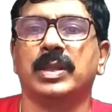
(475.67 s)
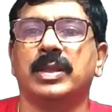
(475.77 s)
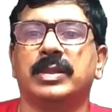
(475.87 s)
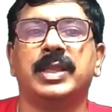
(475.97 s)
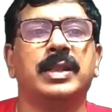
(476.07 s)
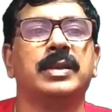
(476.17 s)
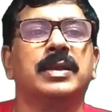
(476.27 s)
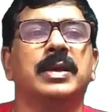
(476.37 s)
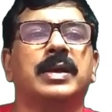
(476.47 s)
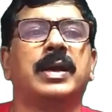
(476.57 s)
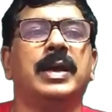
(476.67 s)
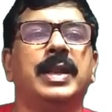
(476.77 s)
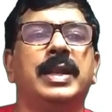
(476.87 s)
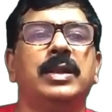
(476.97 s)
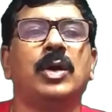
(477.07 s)
Then
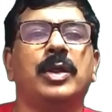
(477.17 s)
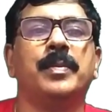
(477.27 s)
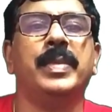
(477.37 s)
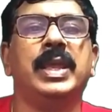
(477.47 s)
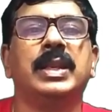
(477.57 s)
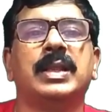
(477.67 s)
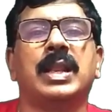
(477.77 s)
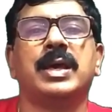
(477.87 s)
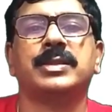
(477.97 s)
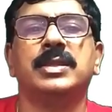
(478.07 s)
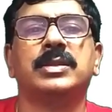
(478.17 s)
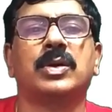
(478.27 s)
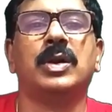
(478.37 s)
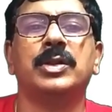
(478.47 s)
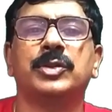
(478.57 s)
current or main class is
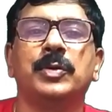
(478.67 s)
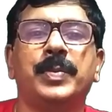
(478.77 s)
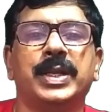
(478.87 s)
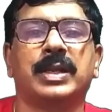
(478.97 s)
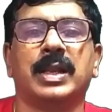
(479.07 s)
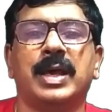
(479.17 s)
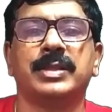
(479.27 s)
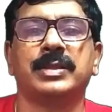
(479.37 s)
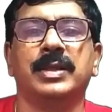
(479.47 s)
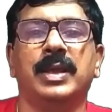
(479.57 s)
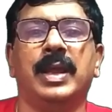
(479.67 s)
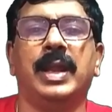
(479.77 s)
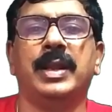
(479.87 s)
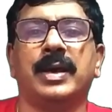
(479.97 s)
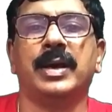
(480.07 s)
called superclass
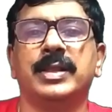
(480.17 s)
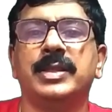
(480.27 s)
and other